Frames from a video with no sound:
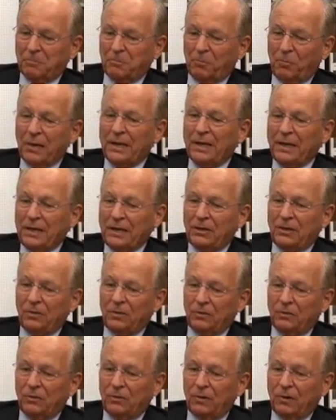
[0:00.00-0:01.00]
We need
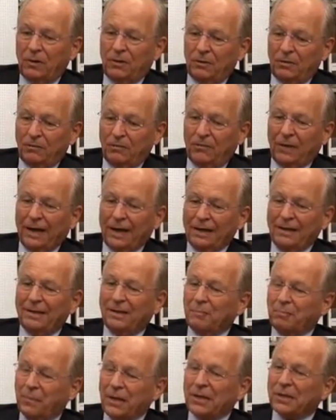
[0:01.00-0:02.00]
to find
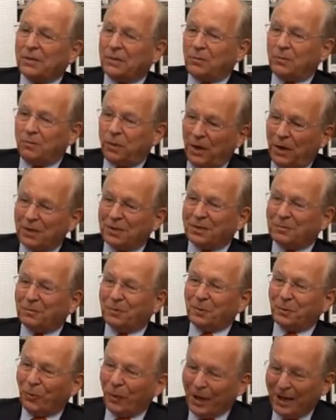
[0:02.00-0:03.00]
the best
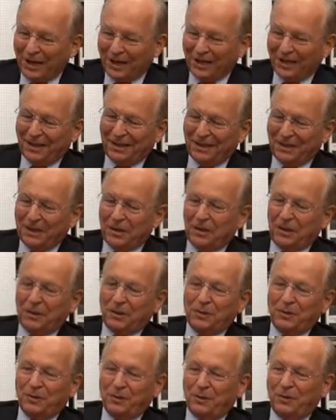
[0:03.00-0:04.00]
possible way
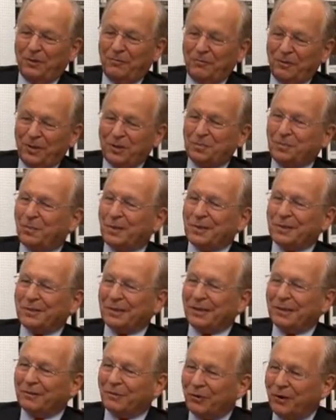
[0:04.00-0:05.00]
to convince
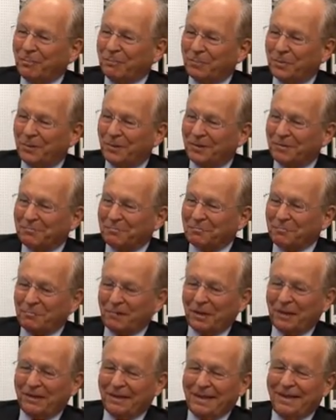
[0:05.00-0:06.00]
President Trump
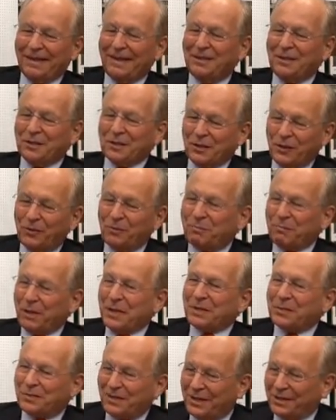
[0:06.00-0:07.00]
that in his own
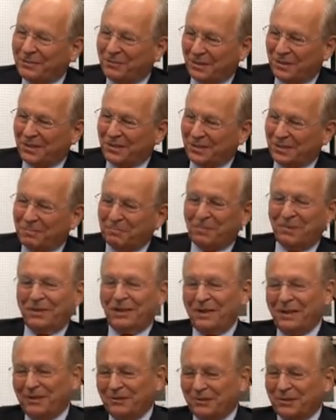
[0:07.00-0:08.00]
best interest,
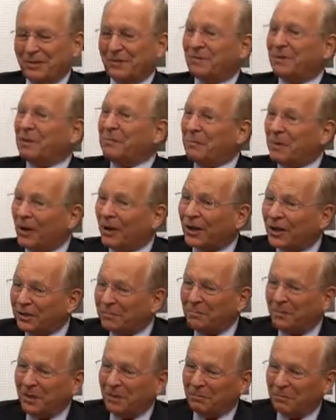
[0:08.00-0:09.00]
the interest of the
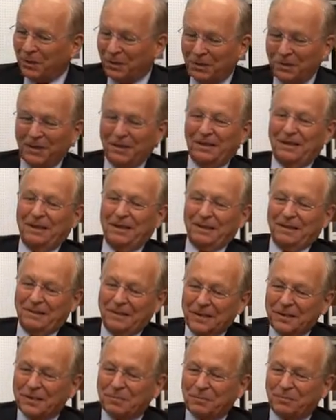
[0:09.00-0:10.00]
American people,
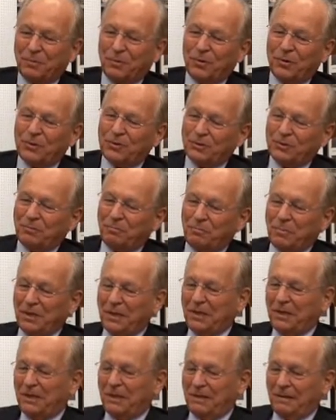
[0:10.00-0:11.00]
this support should
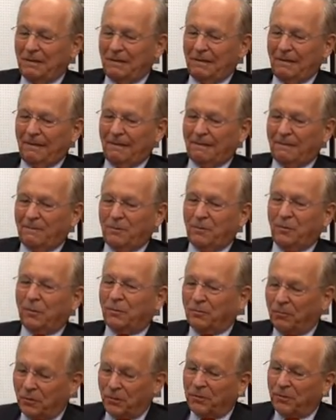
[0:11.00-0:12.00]
be
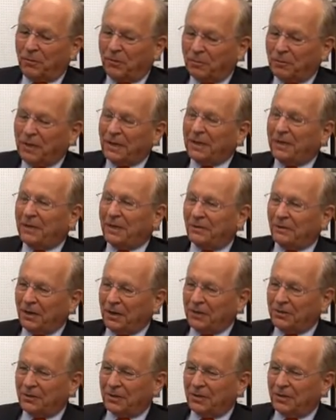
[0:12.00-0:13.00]
for European
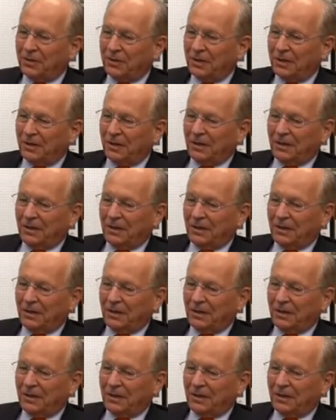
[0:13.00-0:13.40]
integration